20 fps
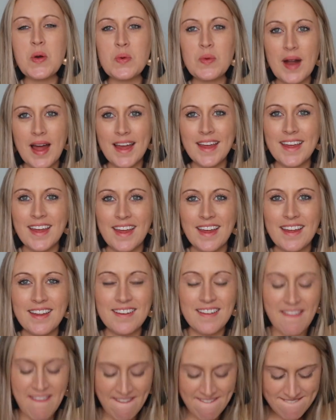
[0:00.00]

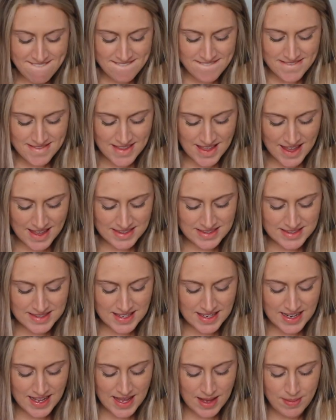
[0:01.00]
Ryan likes
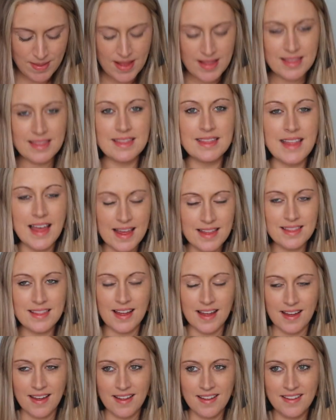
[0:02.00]
the name
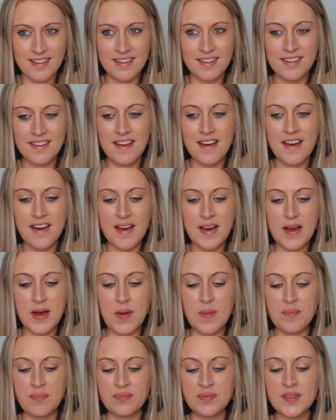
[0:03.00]
Lila,
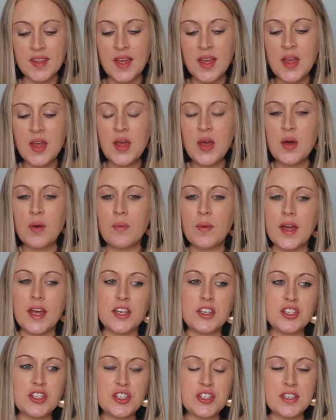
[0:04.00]

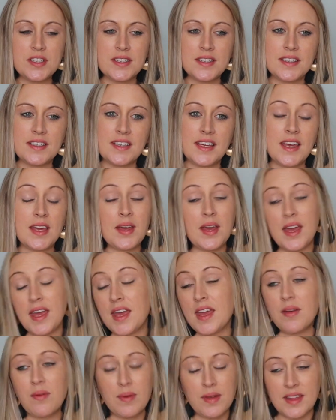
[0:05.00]
which
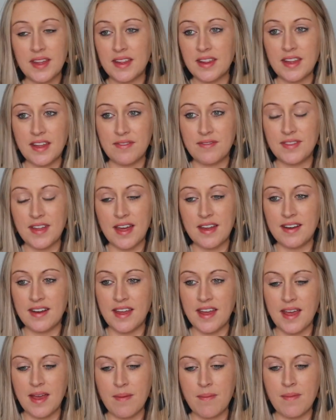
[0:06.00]
he really loved that
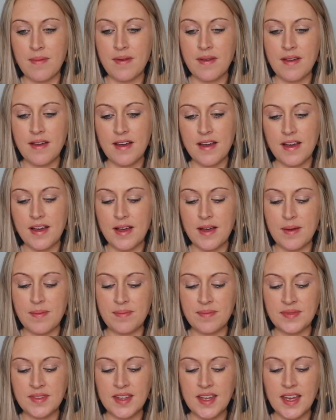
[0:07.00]
name.
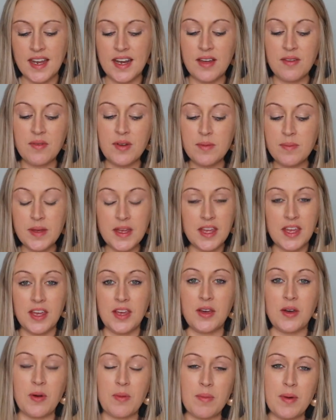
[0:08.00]
And it would be
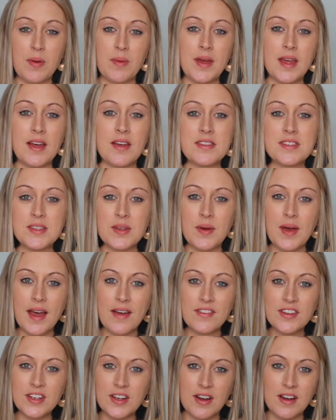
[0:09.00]
cute, but we also
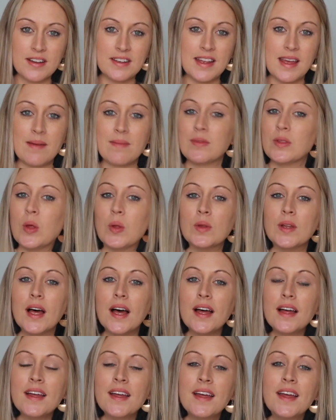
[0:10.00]
have a dog named
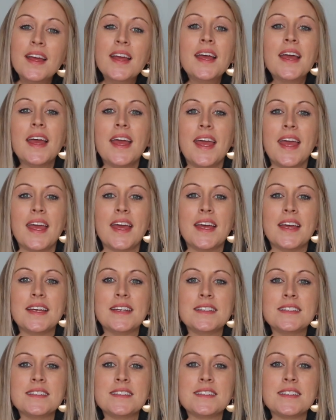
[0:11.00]
Lola,
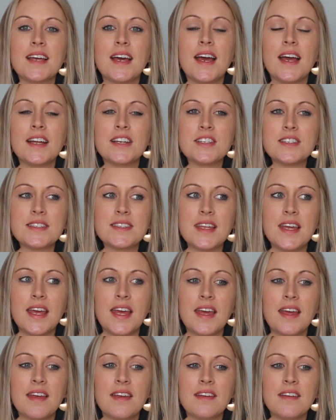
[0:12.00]
and I just
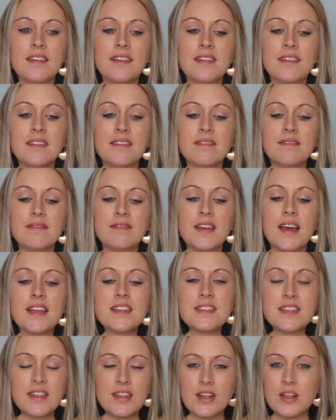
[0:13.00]
think
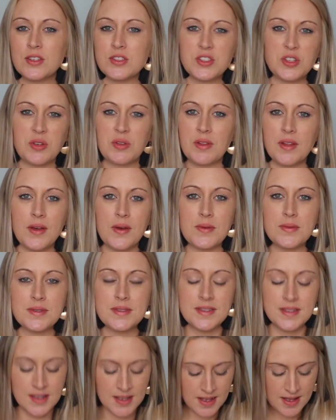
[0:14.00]
it's a little too
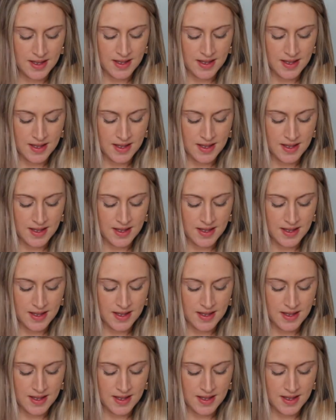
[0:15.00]
close.